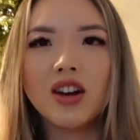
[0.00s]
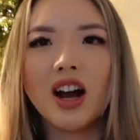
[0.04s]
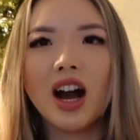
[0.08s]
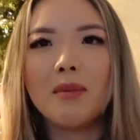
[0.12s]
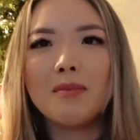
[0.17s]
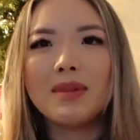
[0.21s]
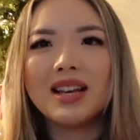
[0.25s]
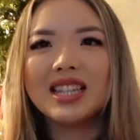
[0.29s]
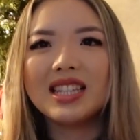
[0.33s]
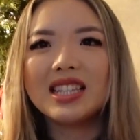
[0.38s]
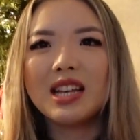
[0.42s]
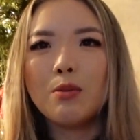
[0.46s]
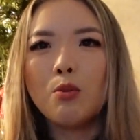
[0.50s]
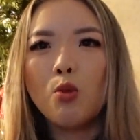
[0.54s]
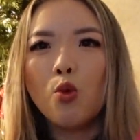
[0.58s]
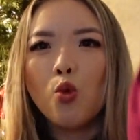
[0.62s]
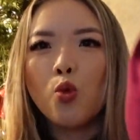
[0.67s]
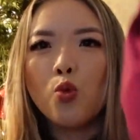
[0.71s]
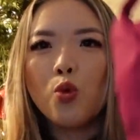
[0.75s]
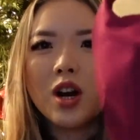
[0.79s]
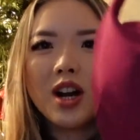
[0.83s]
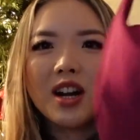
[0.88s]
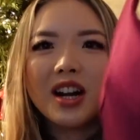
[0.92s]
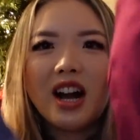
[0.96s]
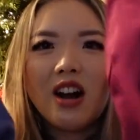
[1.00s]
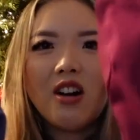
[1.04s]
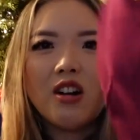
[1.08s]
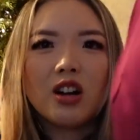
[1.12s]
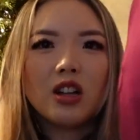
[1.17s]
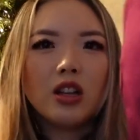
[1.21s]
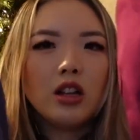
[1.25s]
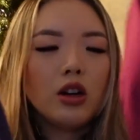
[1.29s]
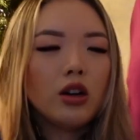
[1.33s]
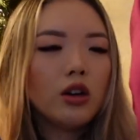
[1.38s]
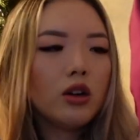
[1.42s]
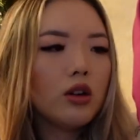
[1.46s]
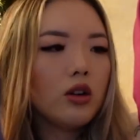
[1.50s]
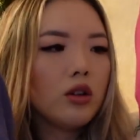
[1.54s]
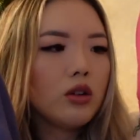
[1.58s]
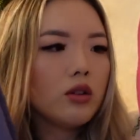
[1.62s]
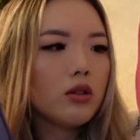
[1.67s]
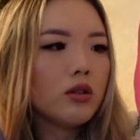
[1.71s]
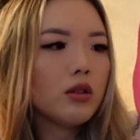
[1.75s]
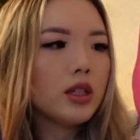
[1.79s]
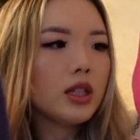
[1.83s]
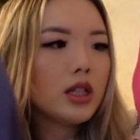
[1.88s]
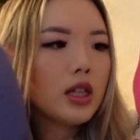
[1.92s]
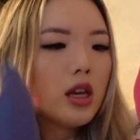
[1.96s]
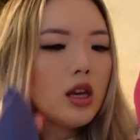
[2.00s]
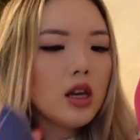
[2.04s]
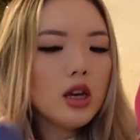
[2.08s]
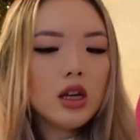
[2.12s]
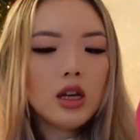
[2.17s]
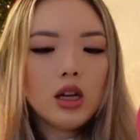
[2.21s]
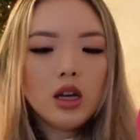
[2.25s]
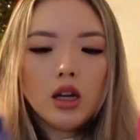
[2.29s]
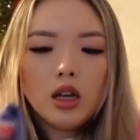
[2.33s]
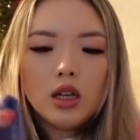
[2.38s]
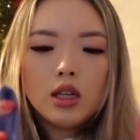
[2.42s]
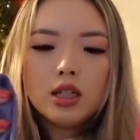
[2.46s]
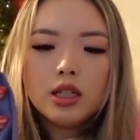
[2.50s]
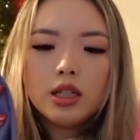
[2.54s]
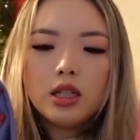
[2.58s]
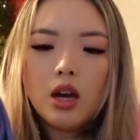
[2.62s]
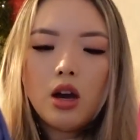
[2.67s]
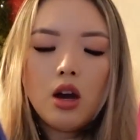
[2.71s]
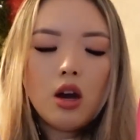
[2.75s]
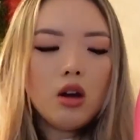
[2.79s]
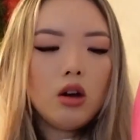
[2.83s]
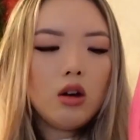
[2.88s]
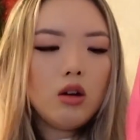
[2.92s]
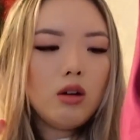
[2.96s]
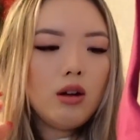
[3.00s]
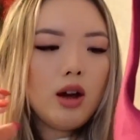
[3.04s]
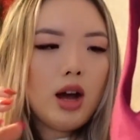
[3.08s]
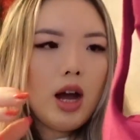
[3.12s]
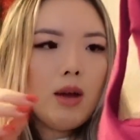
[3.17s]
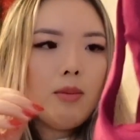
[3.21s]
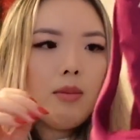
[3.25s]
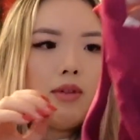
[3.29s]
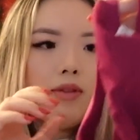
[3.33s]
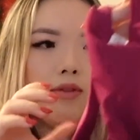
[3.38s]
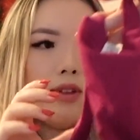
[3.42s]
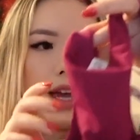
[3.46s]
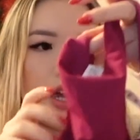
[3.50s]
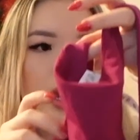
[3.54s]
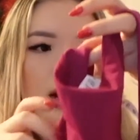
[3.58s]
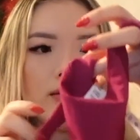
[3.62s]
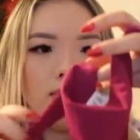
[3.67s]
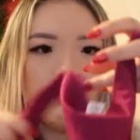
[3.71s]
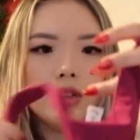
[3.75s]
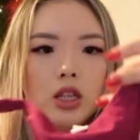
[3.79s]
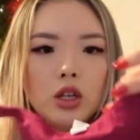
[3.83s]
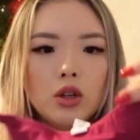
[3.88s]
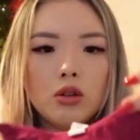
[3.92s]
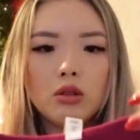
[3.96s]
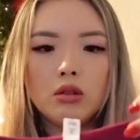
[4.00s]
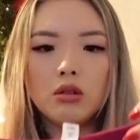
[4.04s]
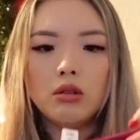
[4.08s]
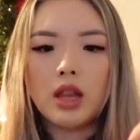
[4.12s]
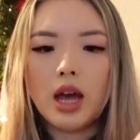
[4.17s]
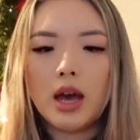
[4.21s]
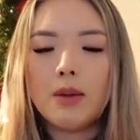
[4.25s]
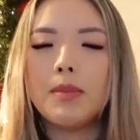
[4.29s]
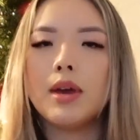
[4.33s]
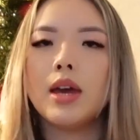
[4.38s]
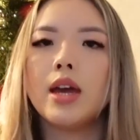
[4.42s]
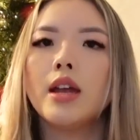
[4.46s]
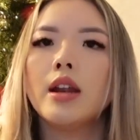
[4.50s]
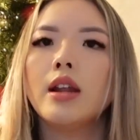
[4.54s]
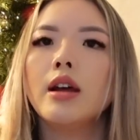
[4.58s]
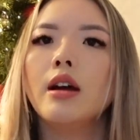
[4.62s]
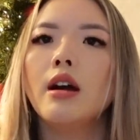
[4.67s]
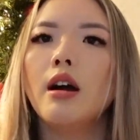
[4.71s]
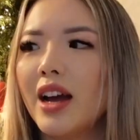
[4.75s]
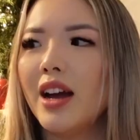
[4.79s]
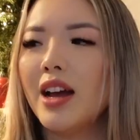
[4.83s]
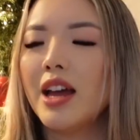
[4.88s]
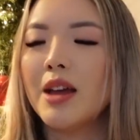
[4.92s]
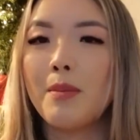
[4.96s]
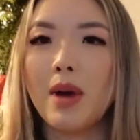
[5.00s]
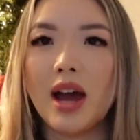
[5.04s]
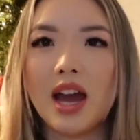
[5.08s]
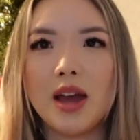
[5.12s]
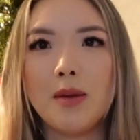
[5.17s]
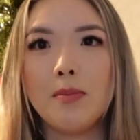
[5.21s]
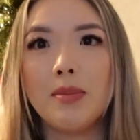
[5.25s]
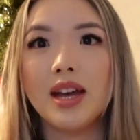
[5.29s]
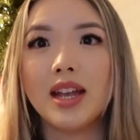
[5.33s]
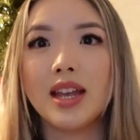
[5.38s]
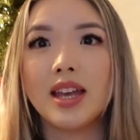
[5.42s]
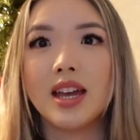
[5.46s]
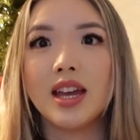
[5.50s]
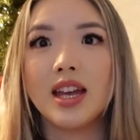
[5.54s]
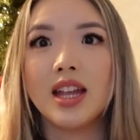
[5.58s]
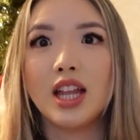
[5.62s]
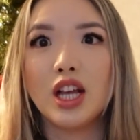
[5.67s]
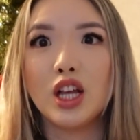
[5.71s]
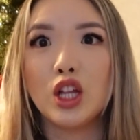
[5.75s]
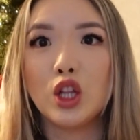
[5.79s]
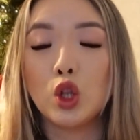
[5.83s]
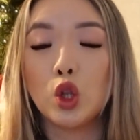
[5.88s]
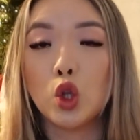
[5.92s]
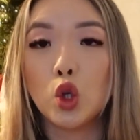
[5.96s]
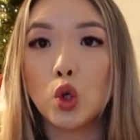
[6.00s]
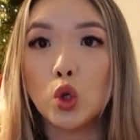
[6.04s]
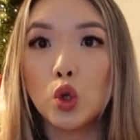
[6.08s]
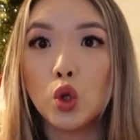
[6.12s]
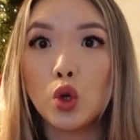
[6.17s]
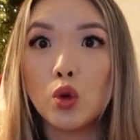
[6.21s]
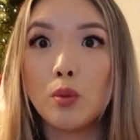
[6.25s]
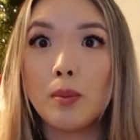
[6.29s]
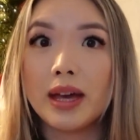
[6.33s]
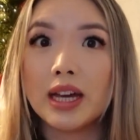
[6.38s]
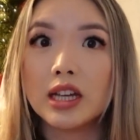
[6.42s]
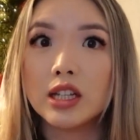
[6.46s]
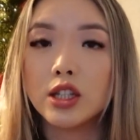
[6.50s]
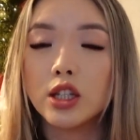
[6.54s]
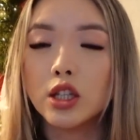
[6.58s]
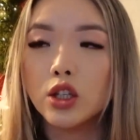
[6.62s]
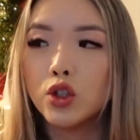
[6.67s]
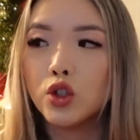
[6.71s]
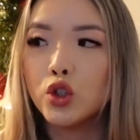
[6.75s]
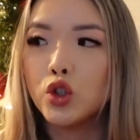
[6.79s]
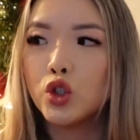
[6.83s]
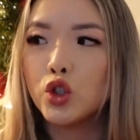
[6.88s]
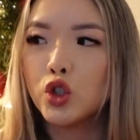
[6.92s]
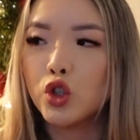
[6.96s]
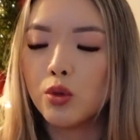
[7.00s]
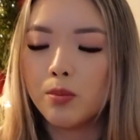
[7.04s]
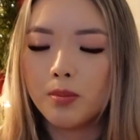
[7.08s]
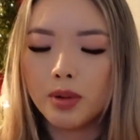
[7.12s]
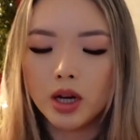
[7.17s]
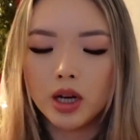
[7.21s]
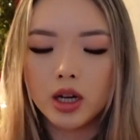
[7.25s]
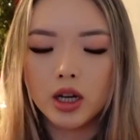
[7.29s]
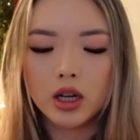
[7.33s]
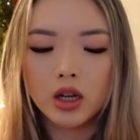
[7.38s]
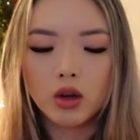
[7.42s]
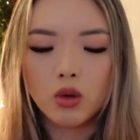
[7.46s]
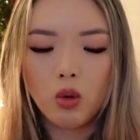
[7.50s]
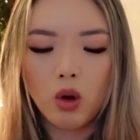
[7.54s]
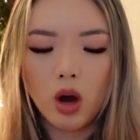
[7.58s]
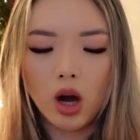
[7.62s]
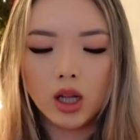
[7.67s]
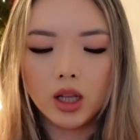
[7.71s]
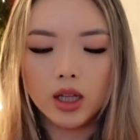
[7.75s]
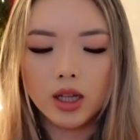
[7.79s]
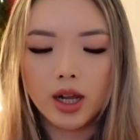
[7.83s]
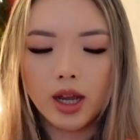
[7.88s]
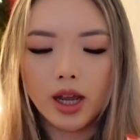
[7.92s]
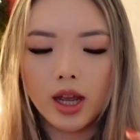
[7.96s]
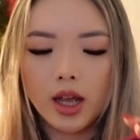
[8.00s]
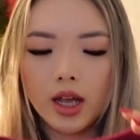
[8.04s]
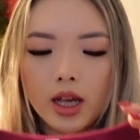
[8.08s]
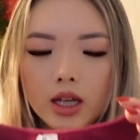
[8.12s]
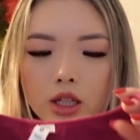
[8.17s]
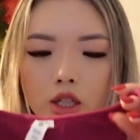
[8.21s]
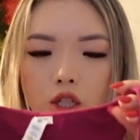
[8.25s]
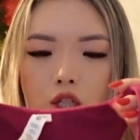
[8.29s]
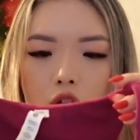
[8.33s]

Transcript: got me some workout clothes. So I'm a fan of Lululemon. In my opinion, Lulu makes super good quality and